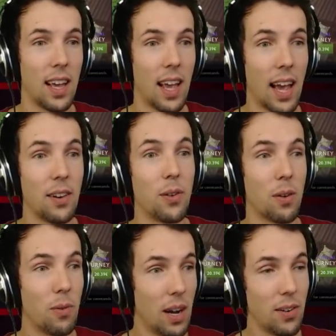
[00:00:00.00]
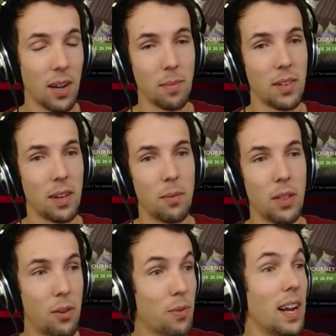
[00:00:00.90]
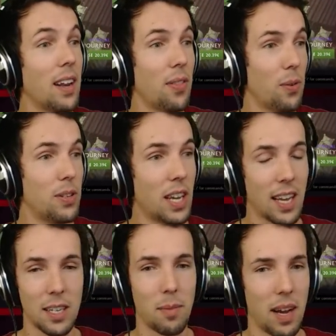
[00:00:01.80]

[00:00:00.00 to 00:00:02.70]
and you are welcomed with great enthusiasm.